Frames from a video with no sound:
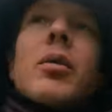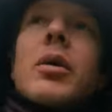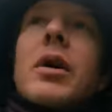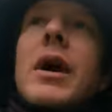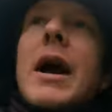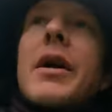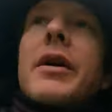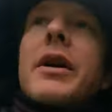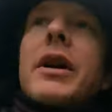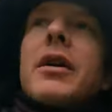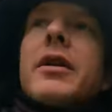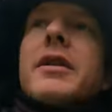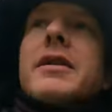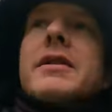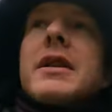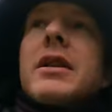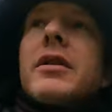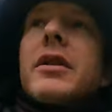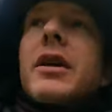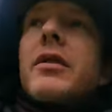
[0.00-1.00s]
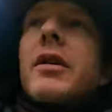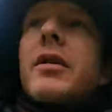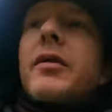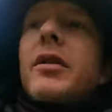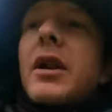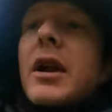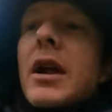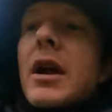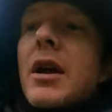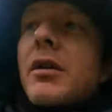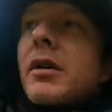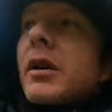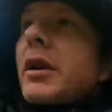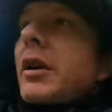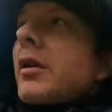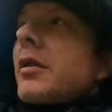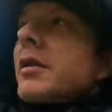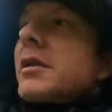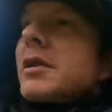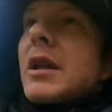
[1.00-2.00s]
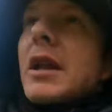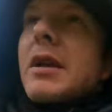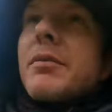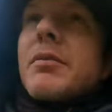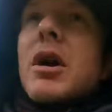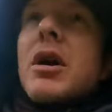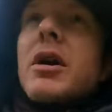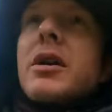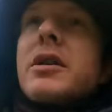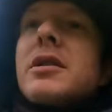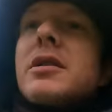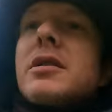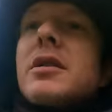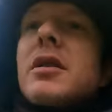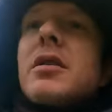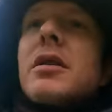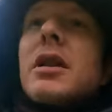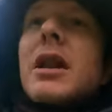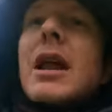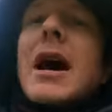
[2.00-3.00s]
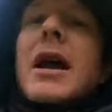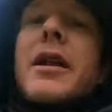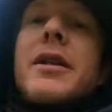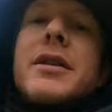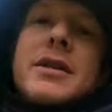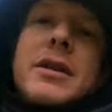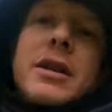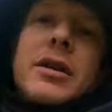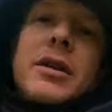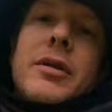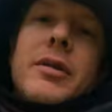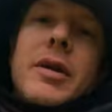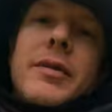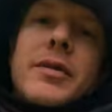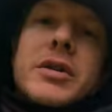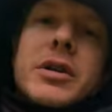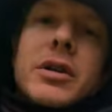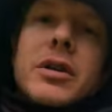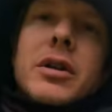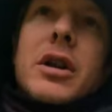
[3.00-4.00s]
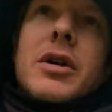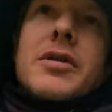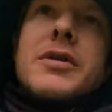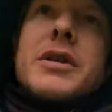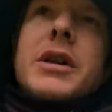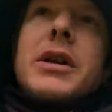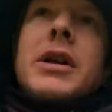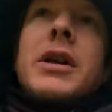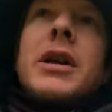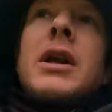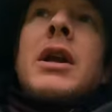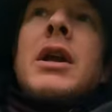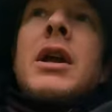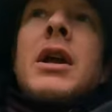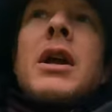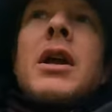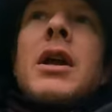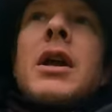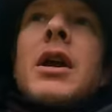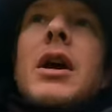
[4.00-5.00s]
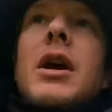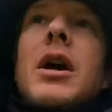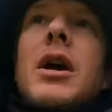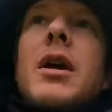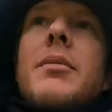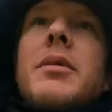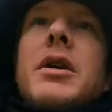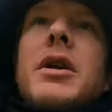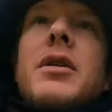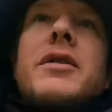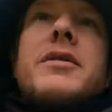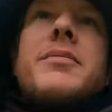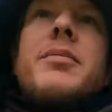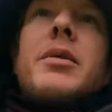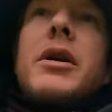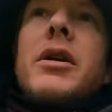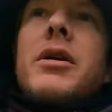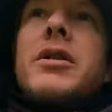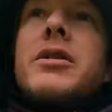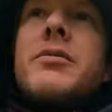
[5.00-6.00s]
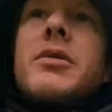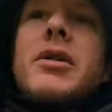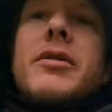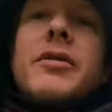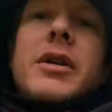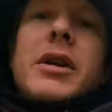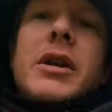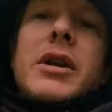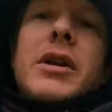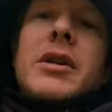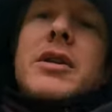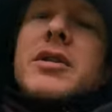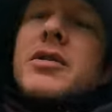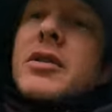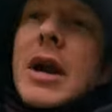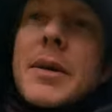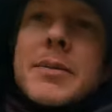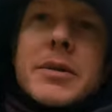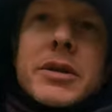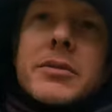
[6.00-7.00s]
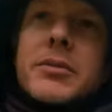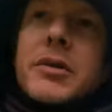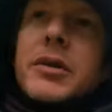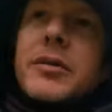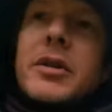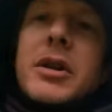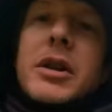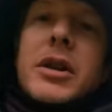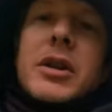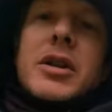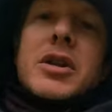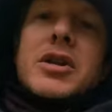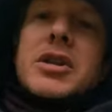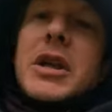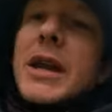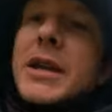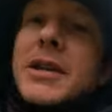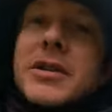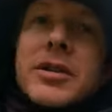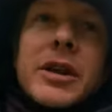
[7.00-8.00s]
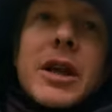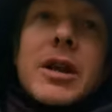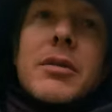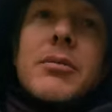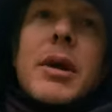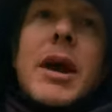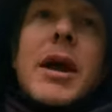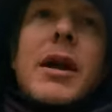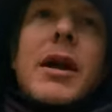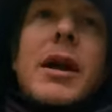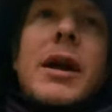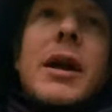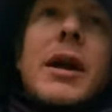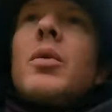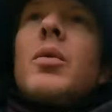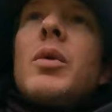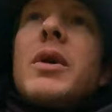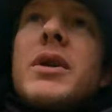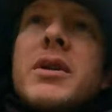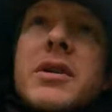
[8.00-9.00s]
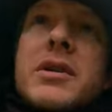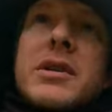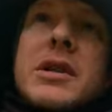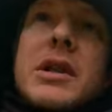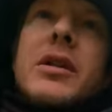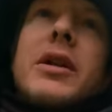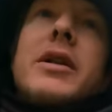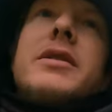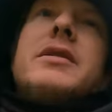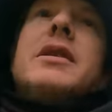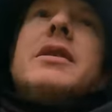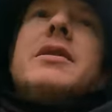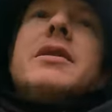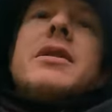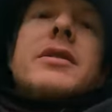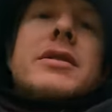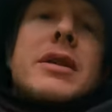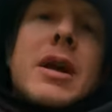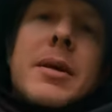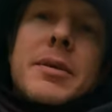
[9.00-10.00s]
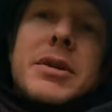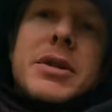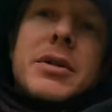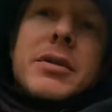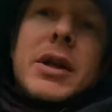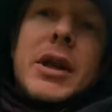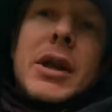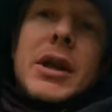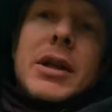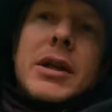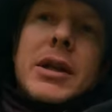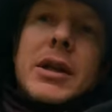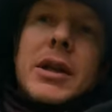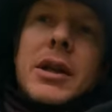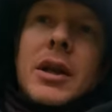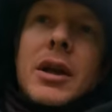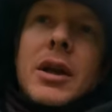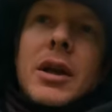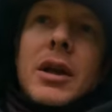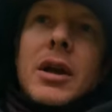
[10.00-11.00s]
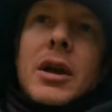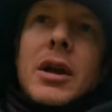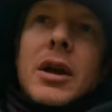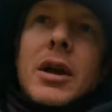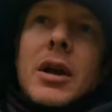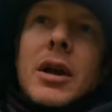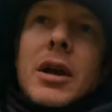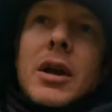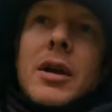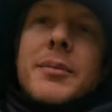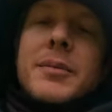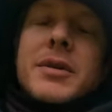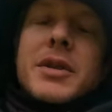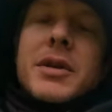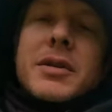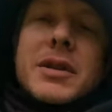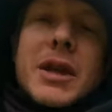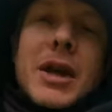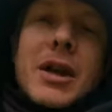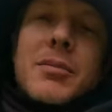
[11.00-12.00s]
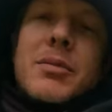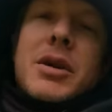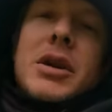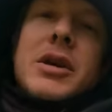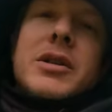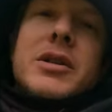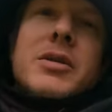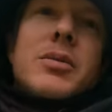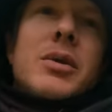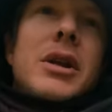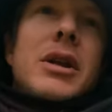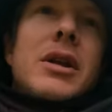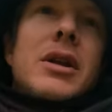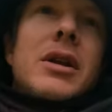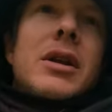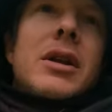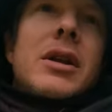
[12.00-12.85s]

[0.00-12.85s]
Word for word: We're out here on the Steelhead River now. You know, it's late March, so a lot of the Steelhead Rivers are closing. Um, you know, springers are moving in, the stripers are moving in, the jetties are getting better. Winter steelhead season is coming to an end. Um, so it's kind of bittersweet.